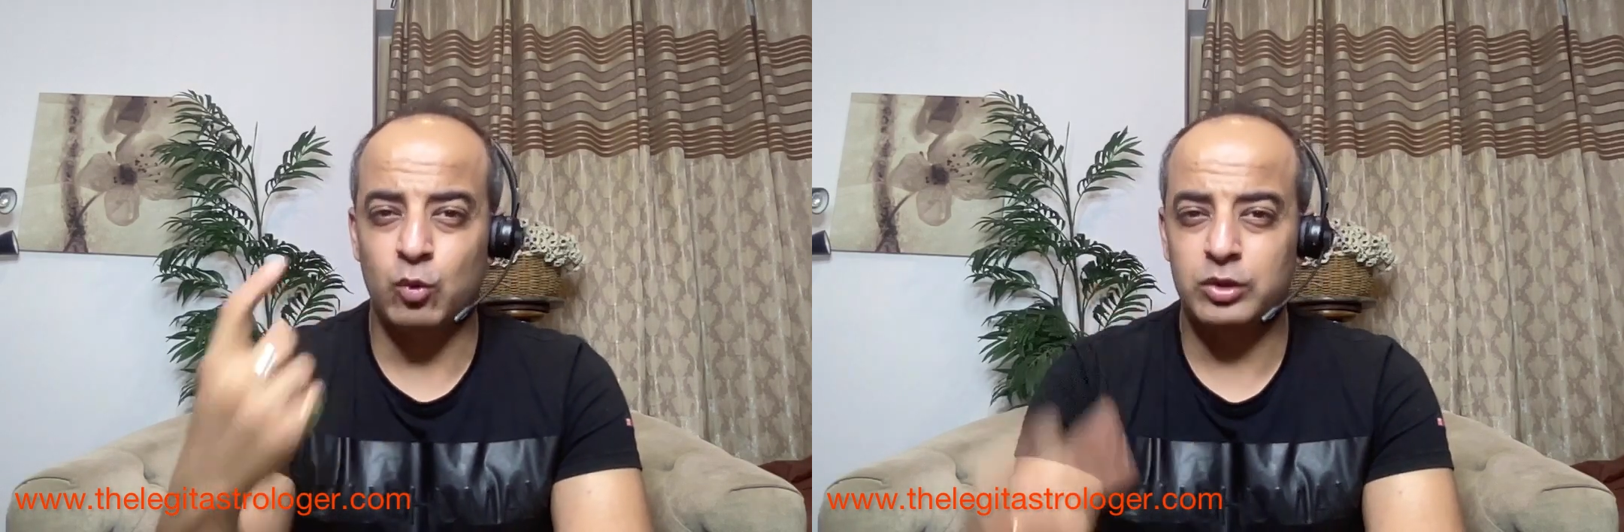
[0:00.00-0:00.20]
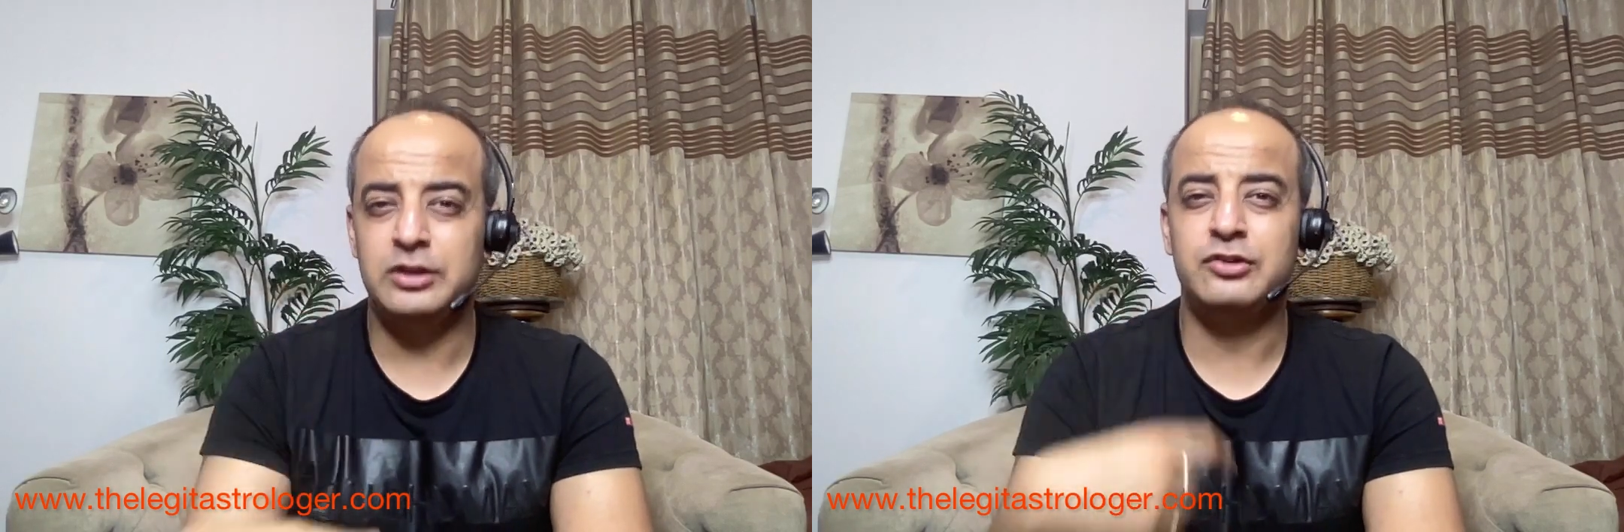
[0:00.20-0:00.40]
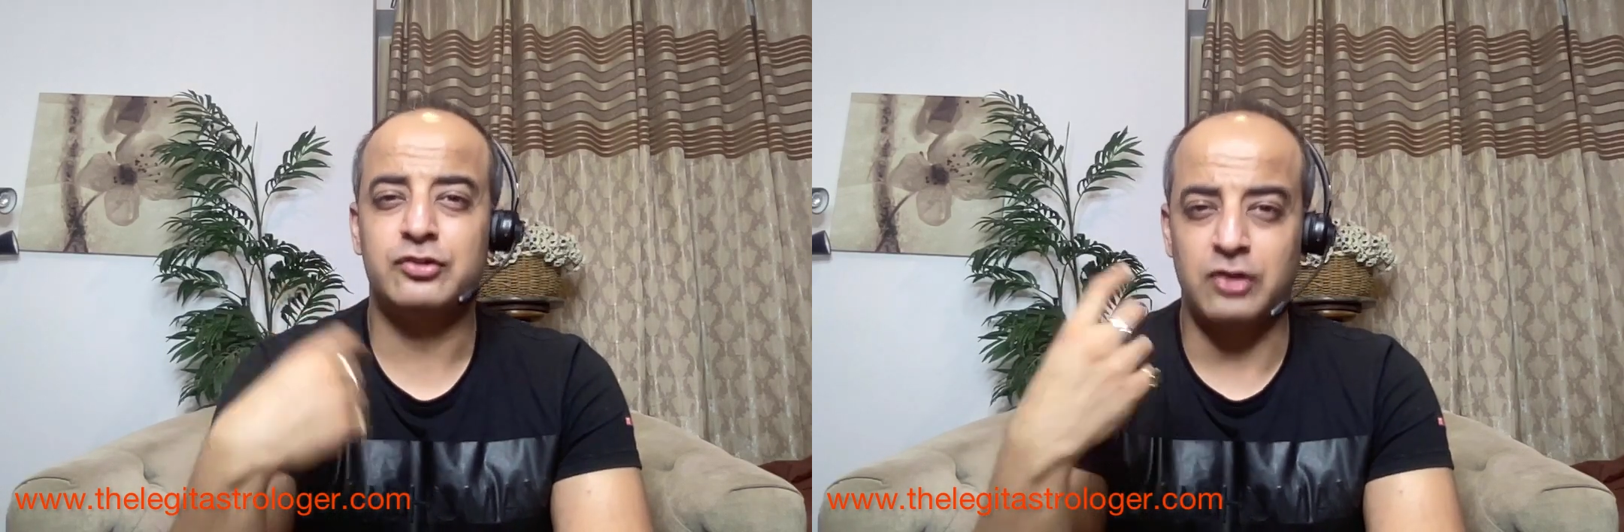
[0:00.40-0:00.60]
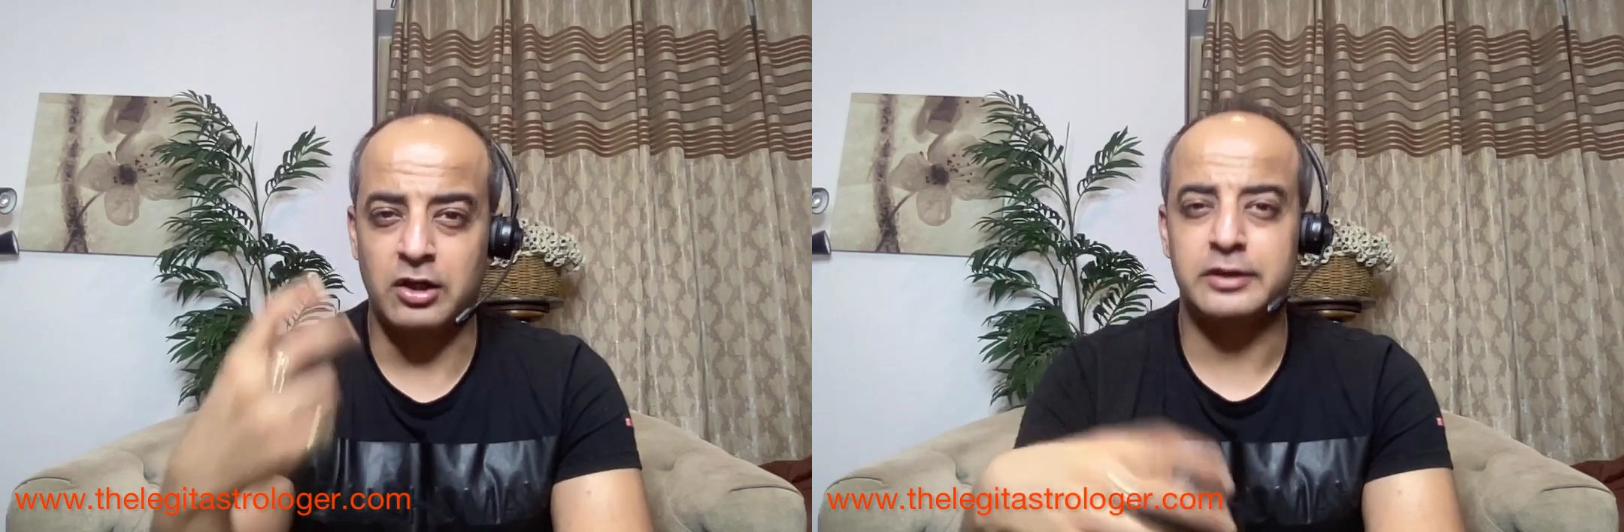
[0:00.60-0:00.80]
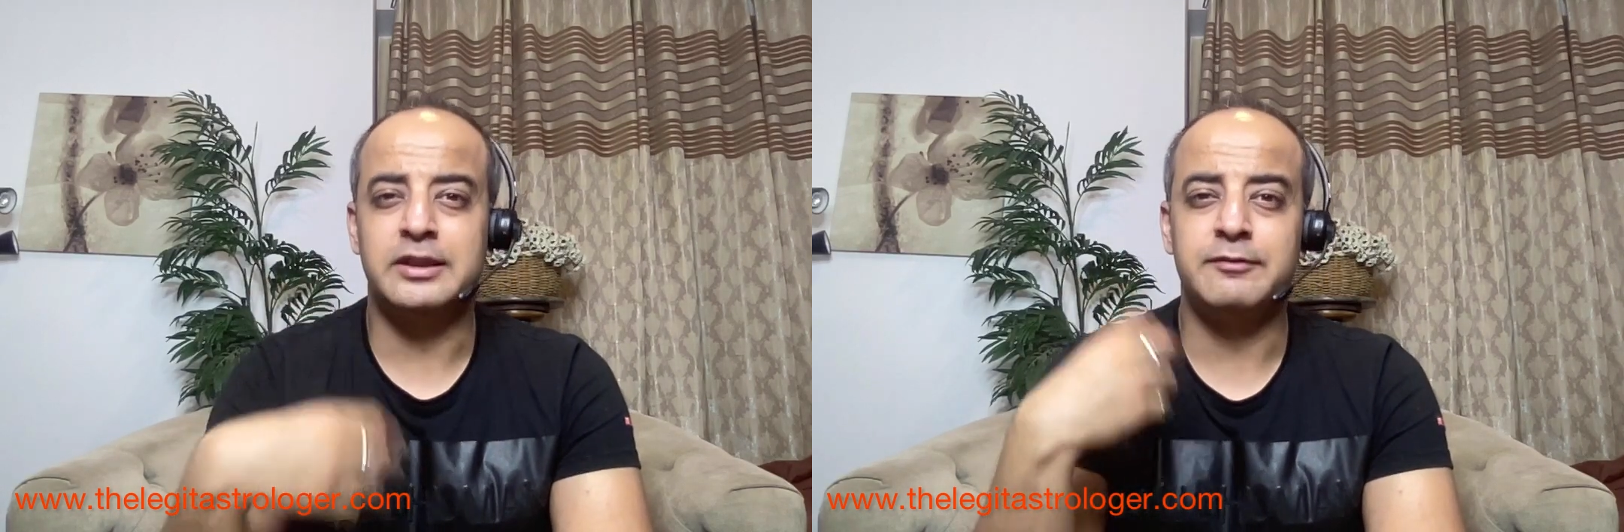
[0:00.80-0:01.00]
only
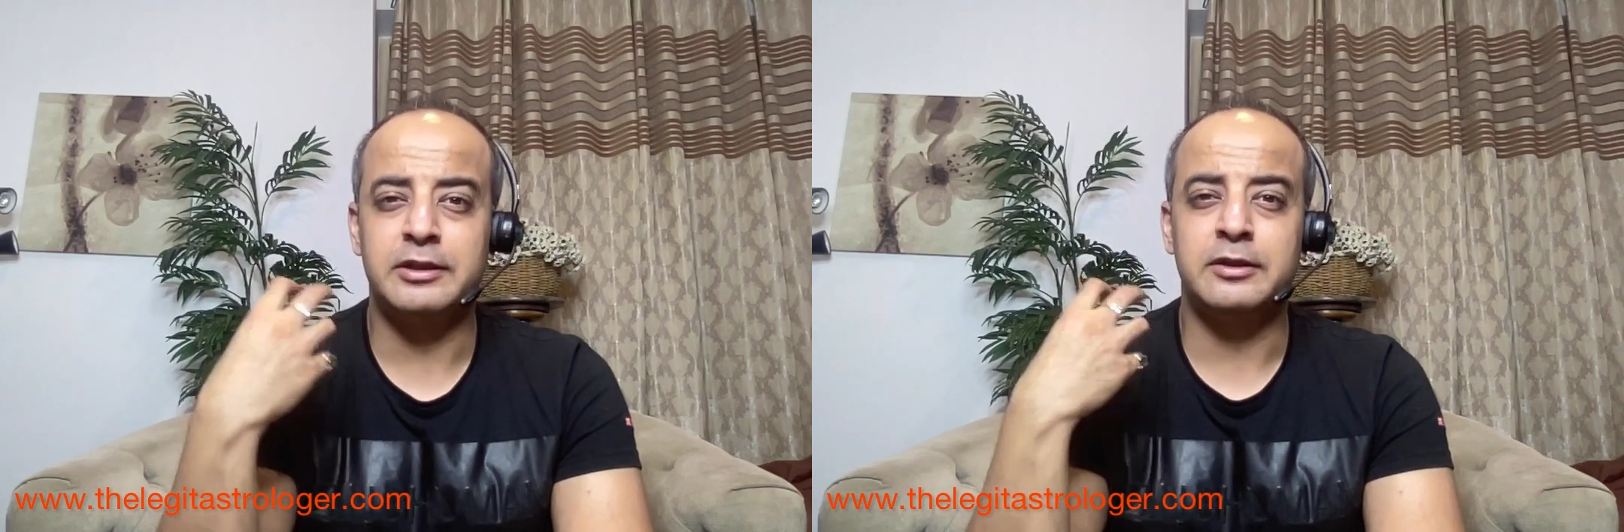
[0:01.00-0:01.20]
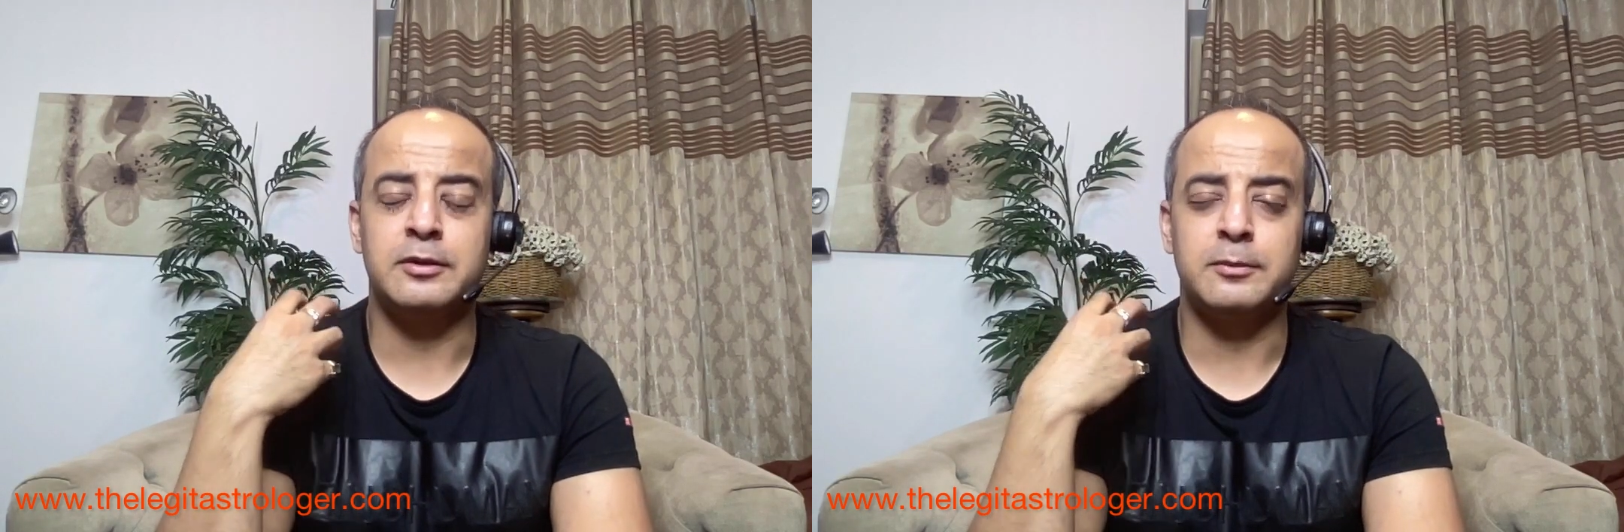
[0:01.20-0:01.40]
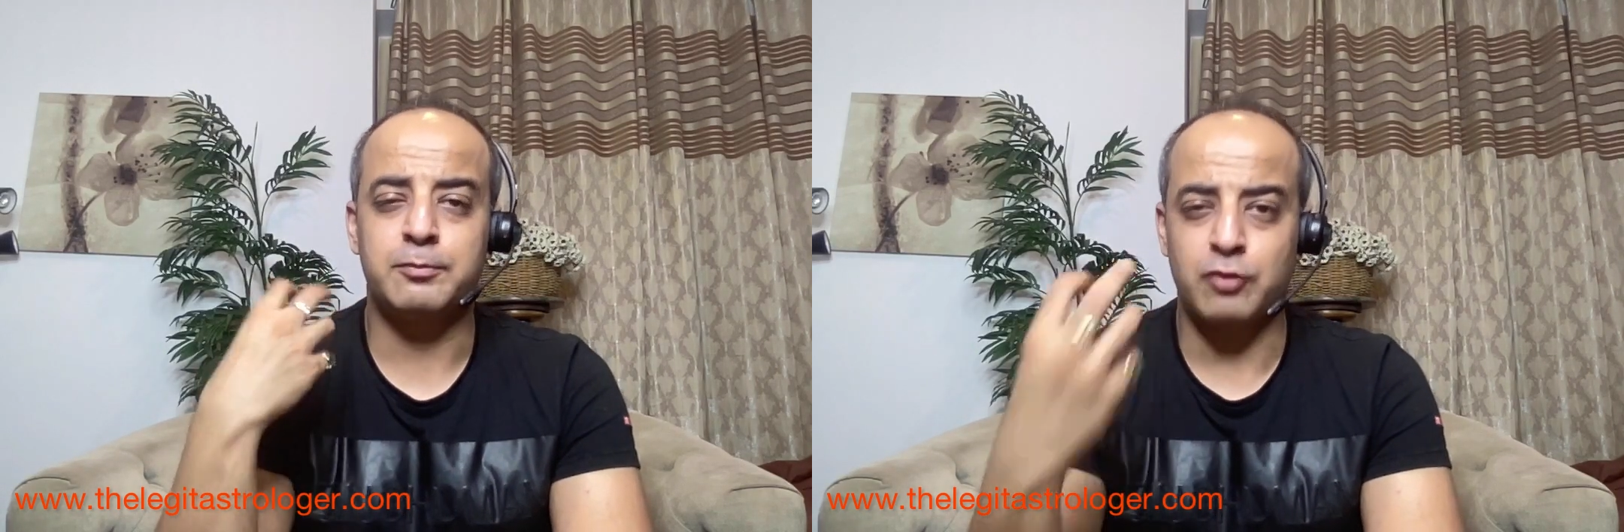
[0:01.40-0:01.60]
start giving